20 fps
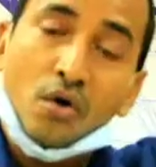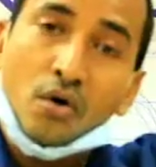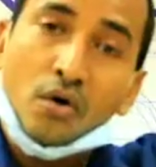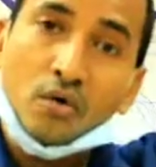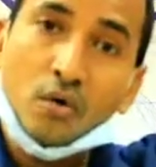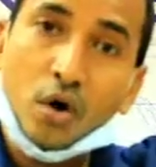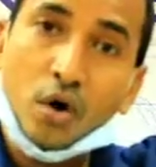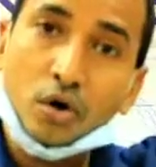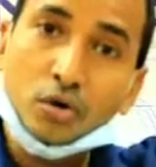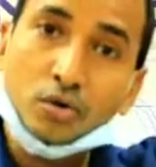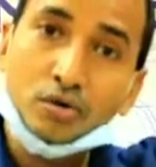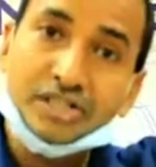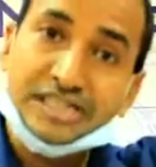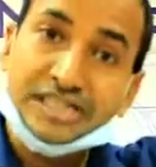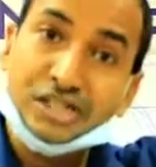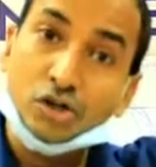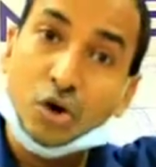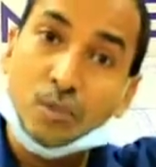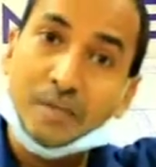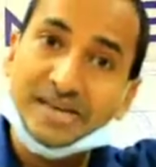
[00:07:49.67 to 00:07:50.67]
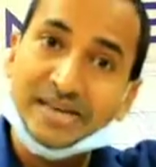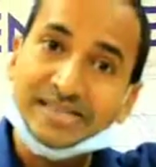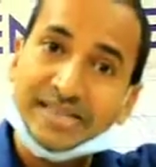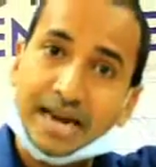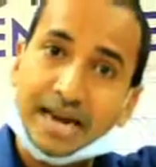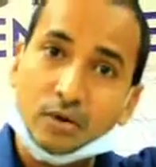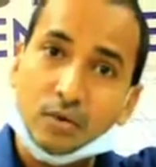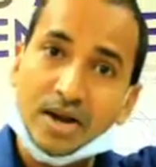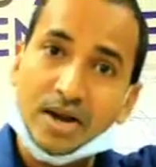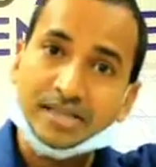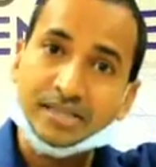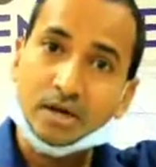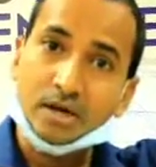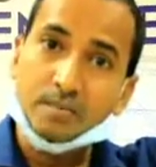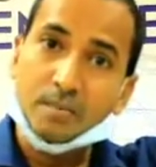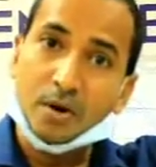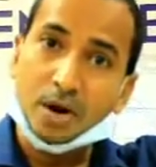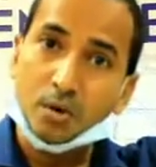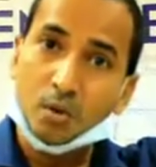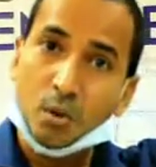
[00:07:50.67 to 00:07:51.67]
go to systemic circulation
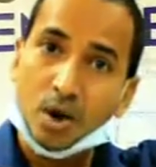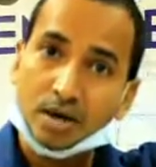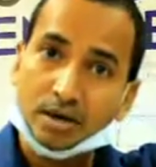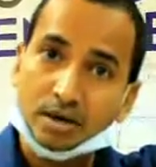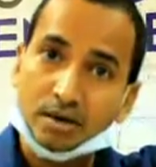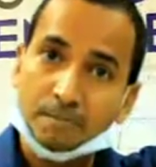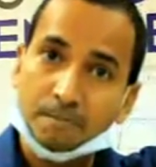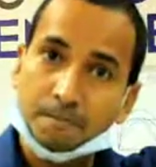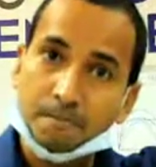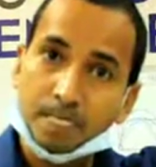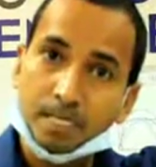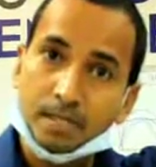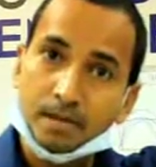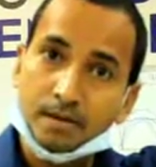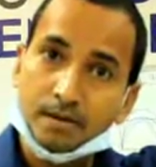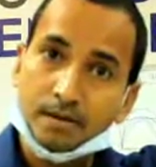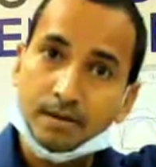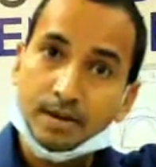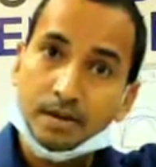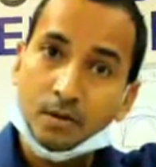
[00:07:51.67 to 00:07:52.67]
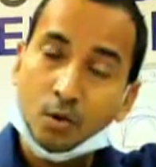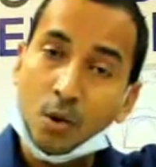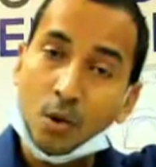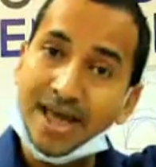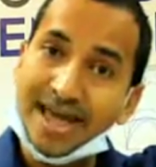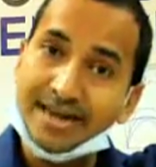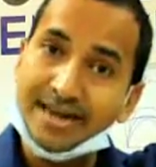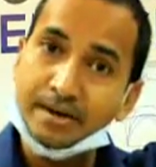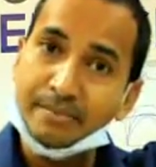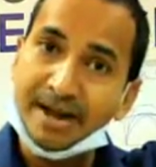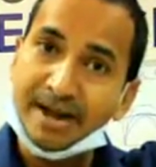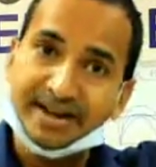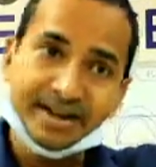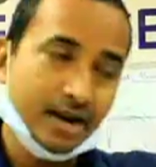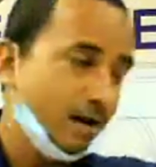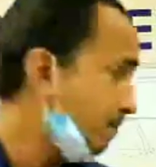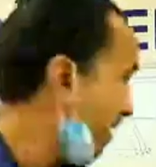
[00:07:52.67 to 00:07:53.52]
for work, where it maintain